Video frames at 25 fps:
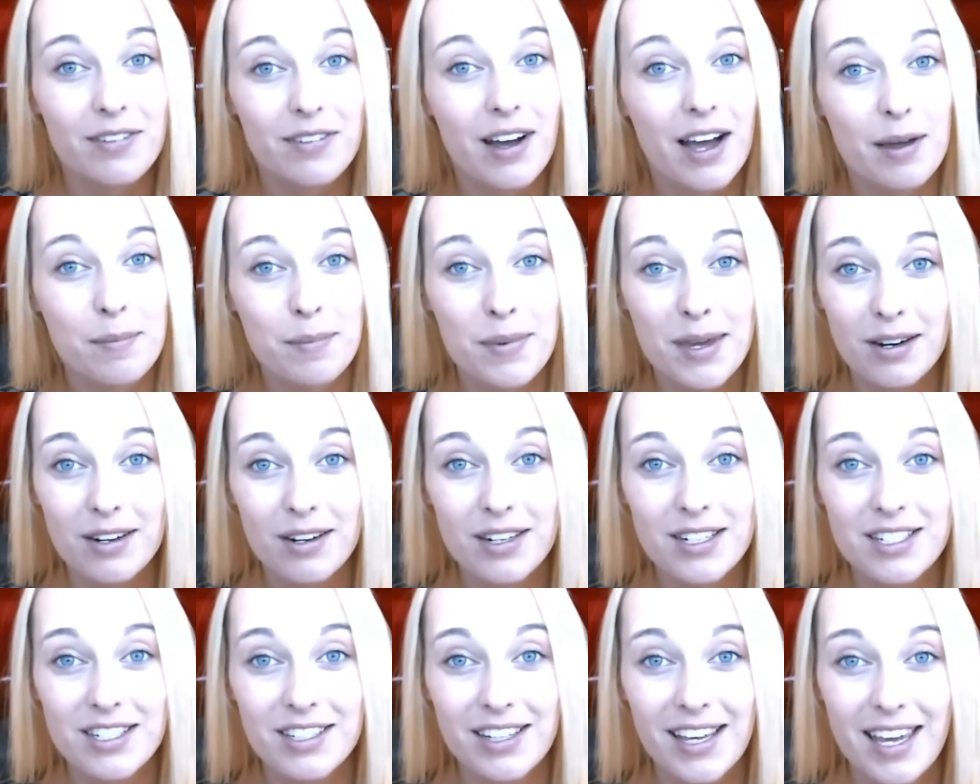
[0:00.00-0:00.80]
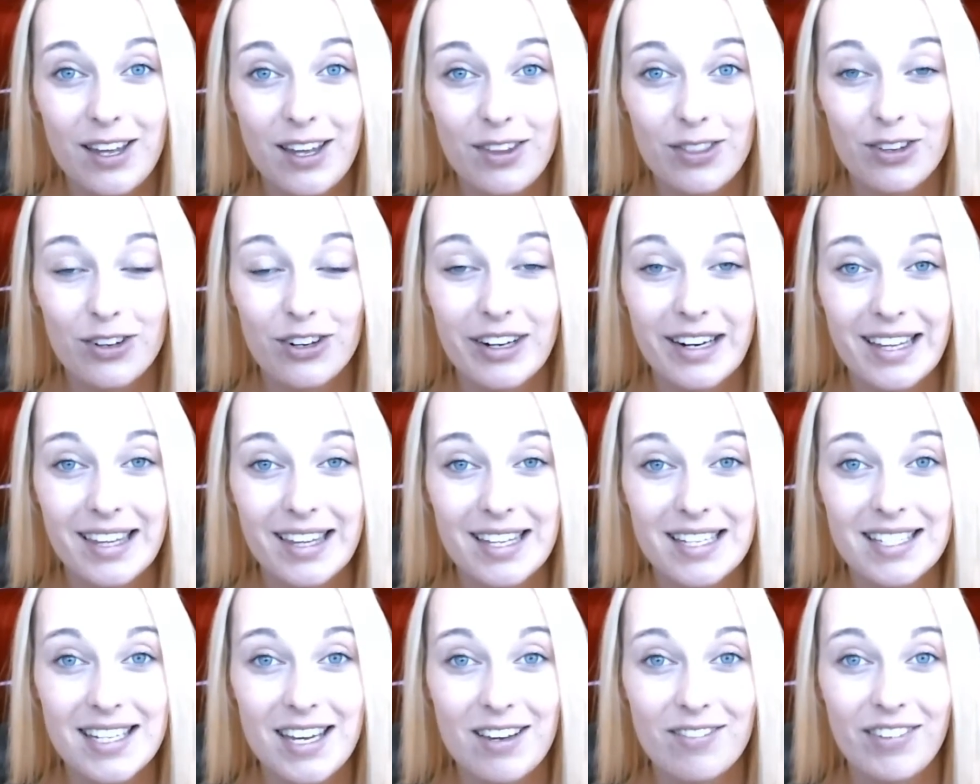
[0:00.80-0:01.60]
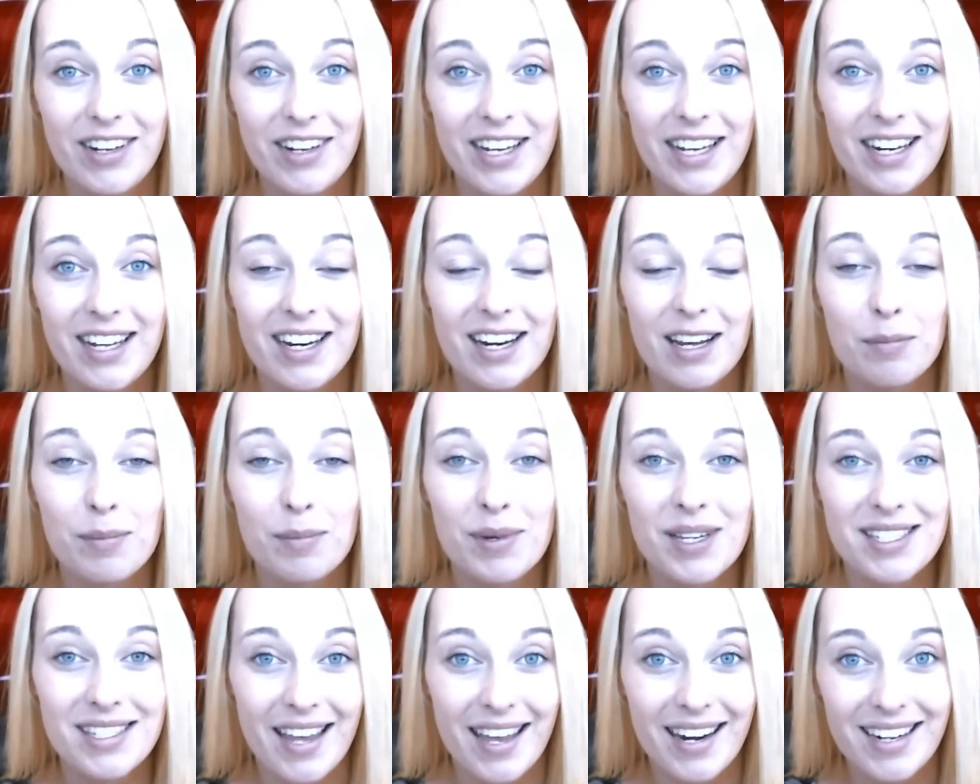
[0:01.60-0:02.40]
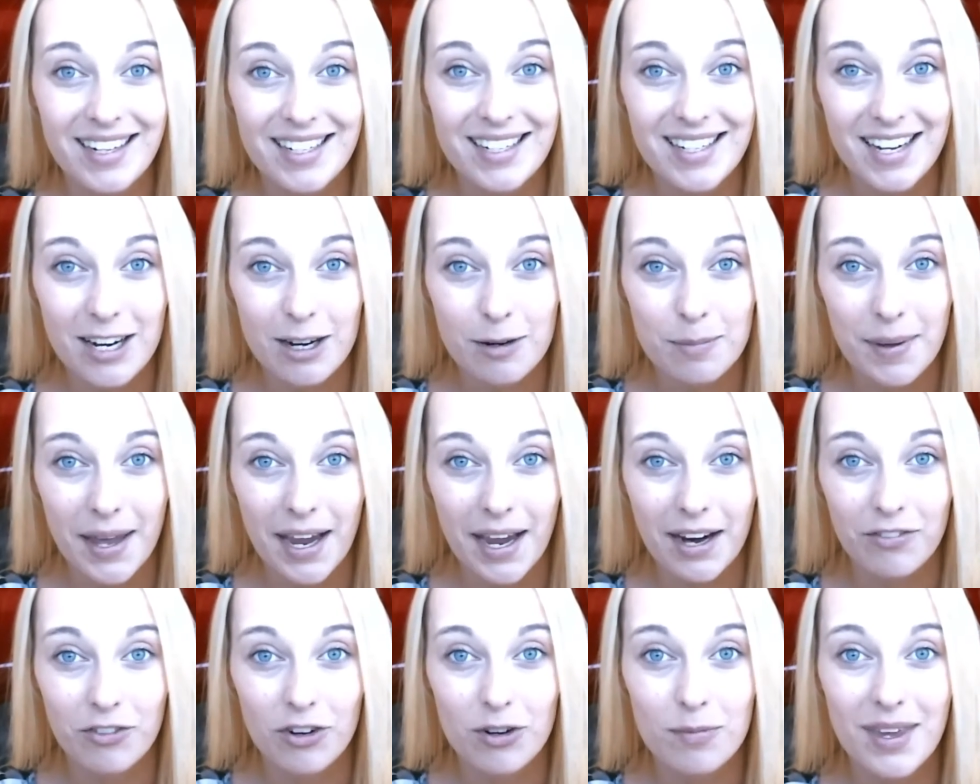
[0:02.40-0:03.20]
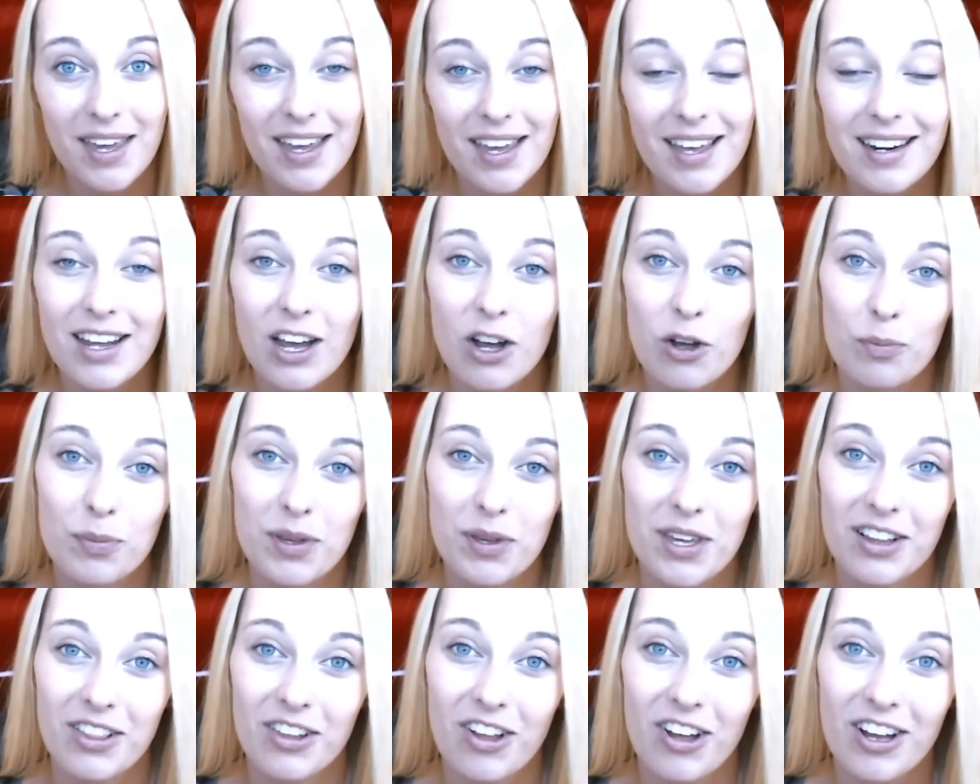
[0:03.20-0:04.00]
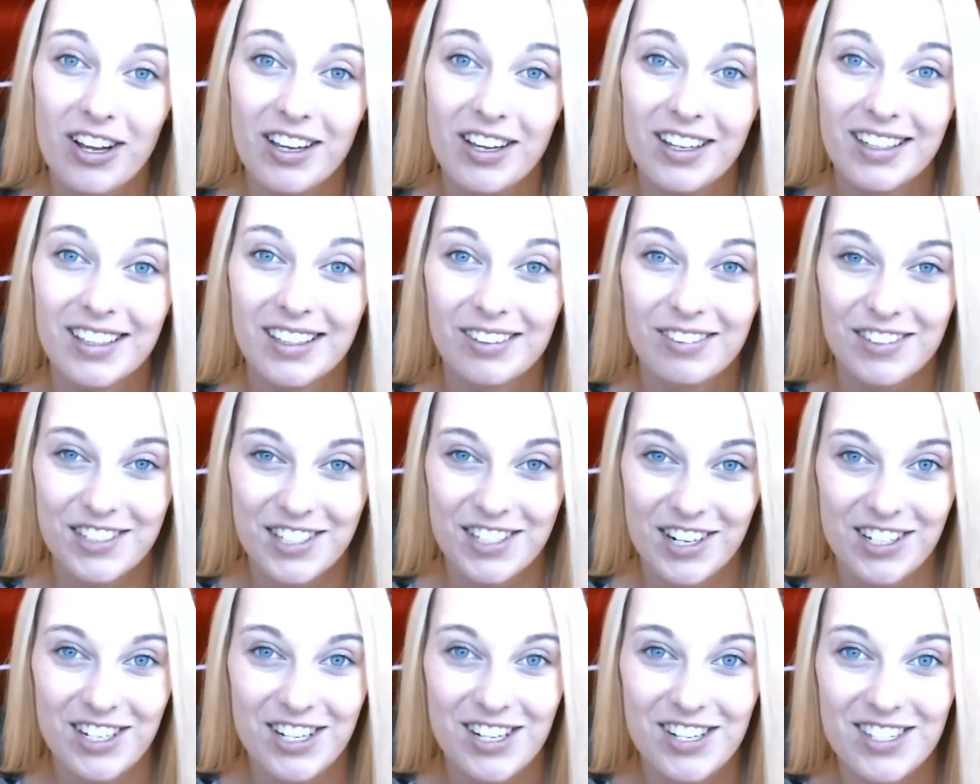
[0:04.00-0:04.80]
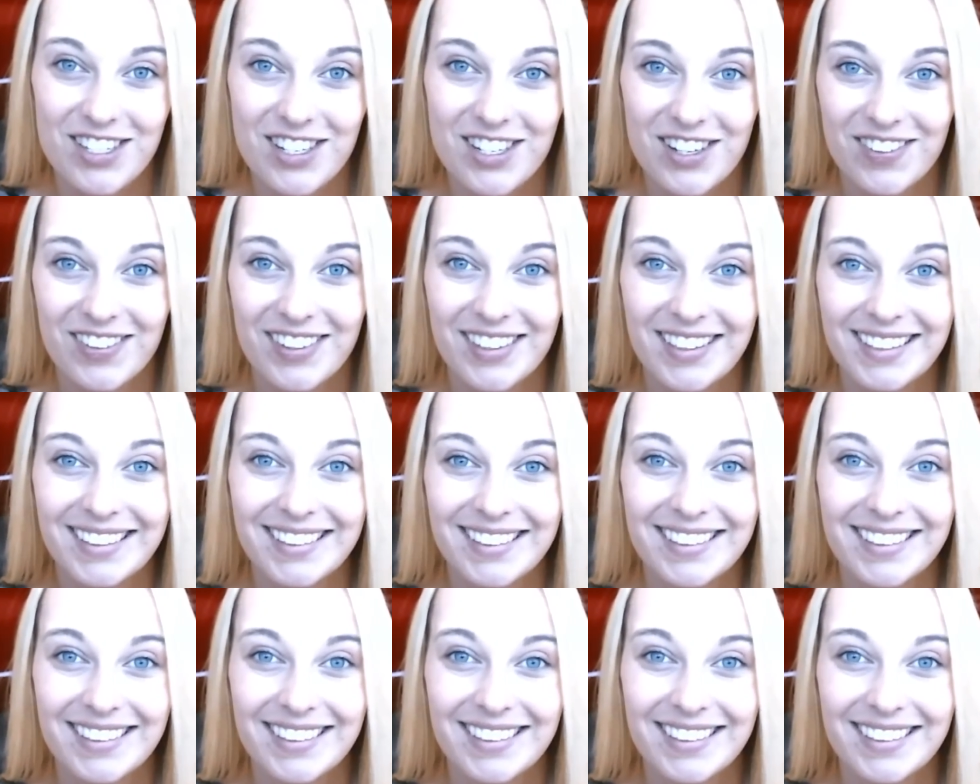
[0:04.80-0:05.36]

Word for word: I'm here until 8.30 this evening, and I'm excited to hear back from you and help you along. We'll talk to you soon.